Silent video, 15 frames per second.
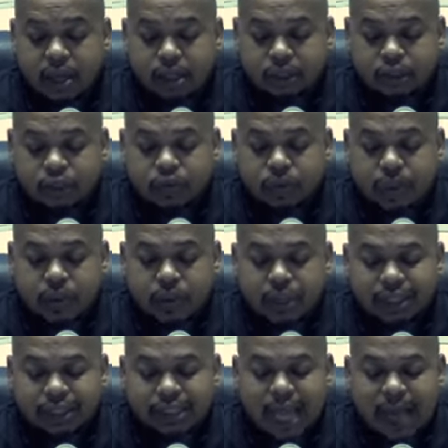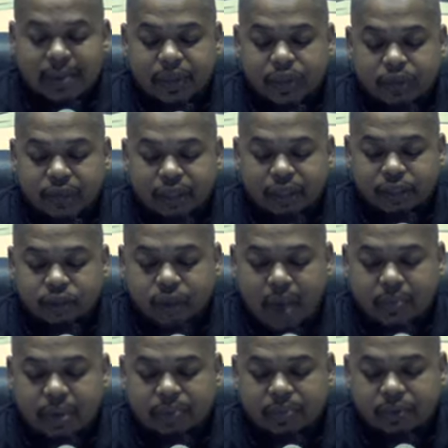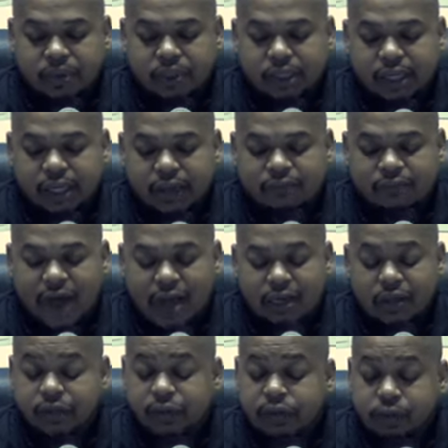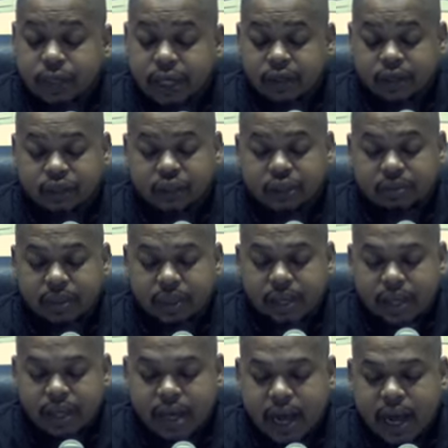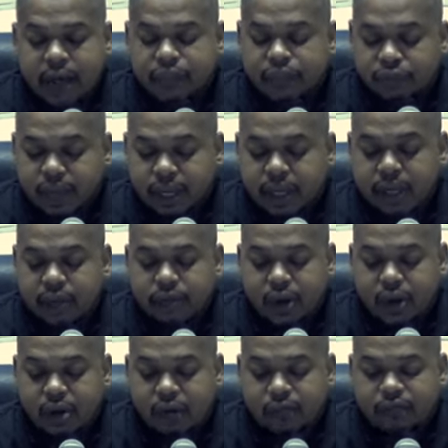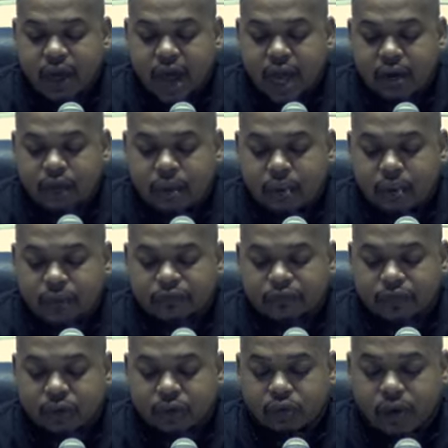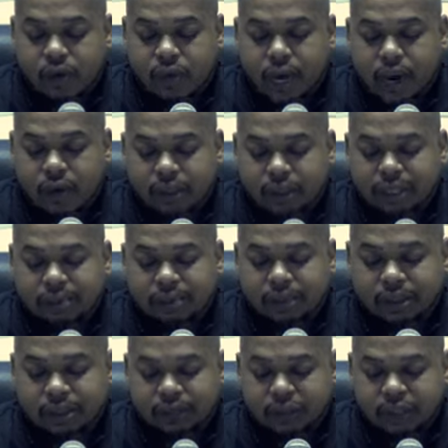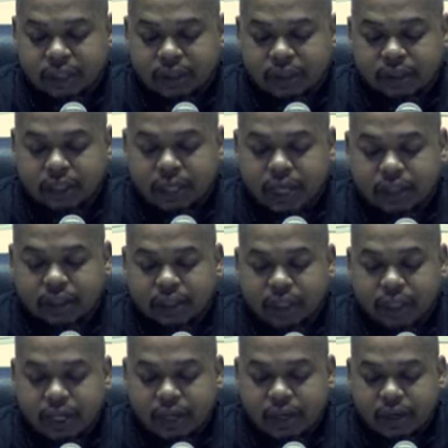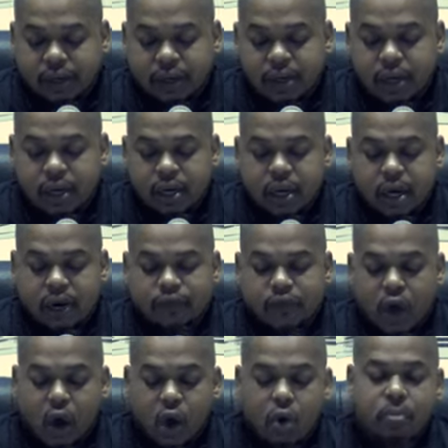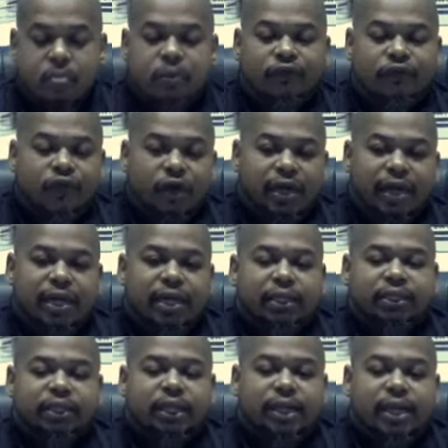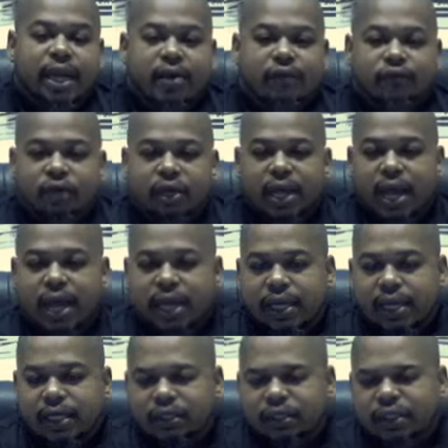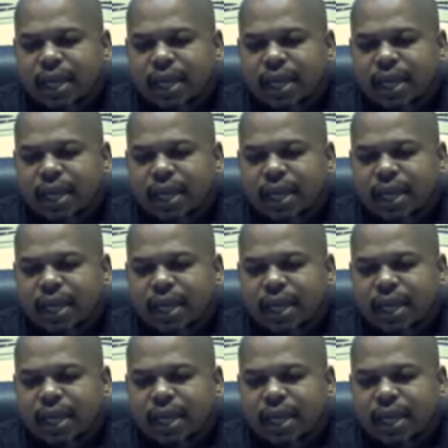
Two, we will examine the reasons why people seek and follow new leadership. And three, third and final, we will grow in our acceptance of Jesus as a leader of hope for each and every age.